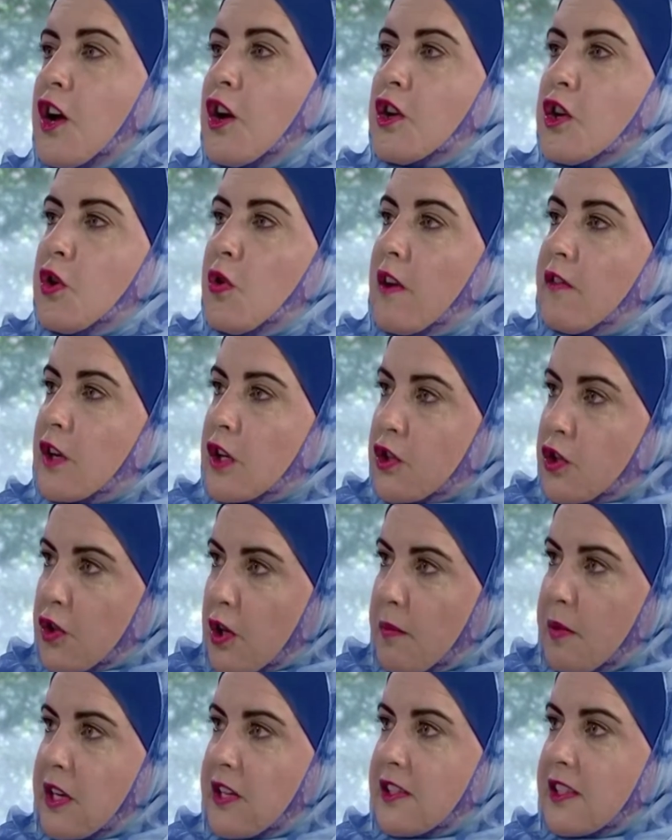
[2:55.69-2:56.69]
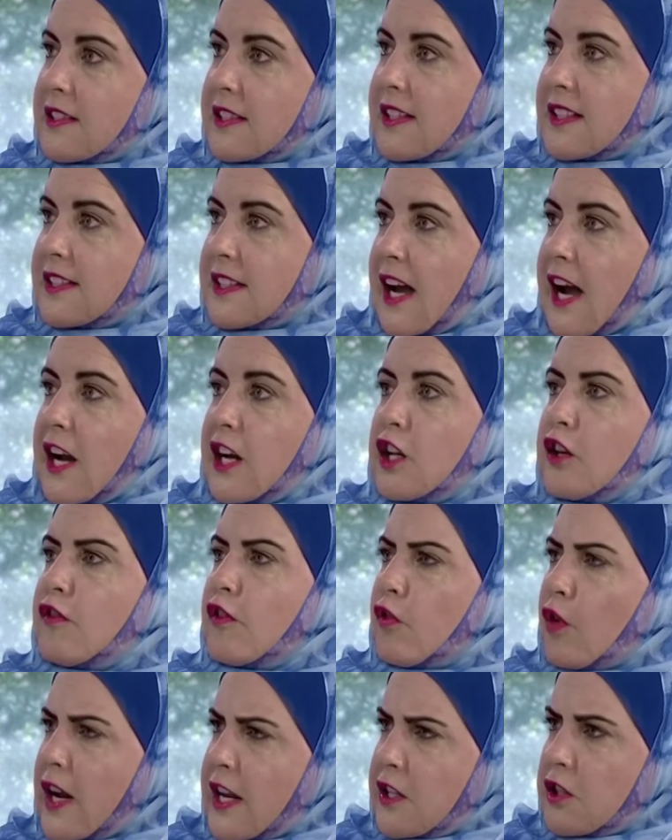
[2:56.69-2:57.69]
You have contributed to society.
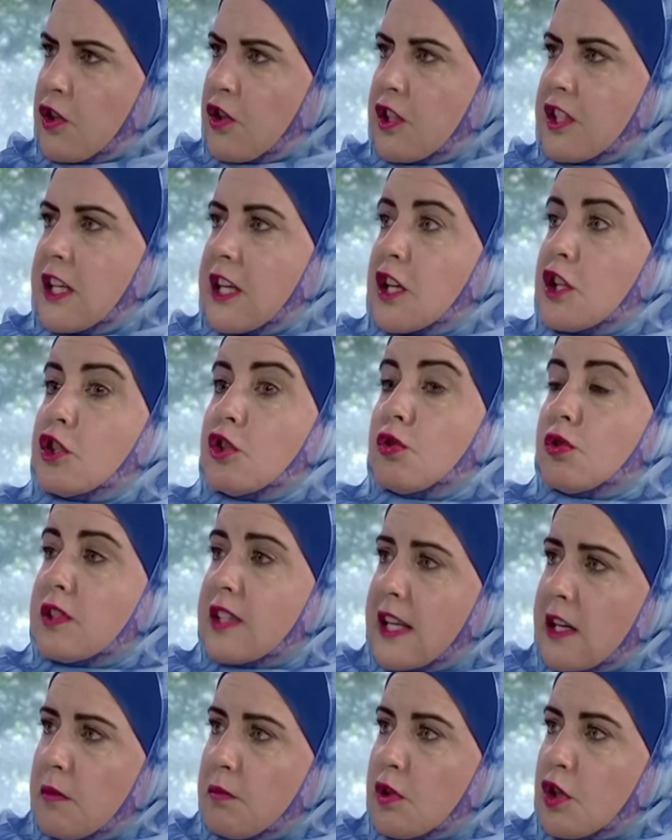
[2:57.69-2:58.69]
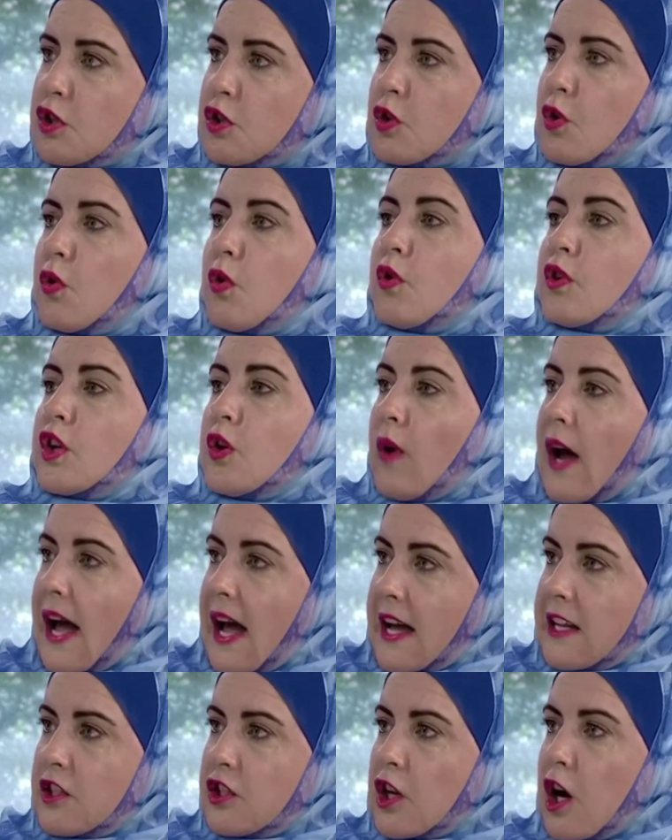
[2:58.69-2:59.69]
You've raised good kids. You sent them to school. You
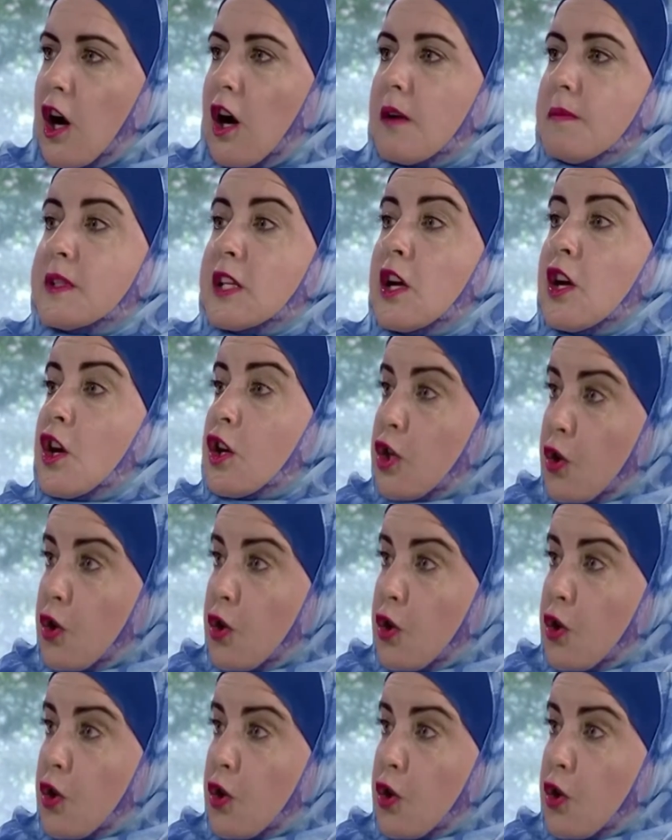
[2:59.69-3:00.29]
had jobs.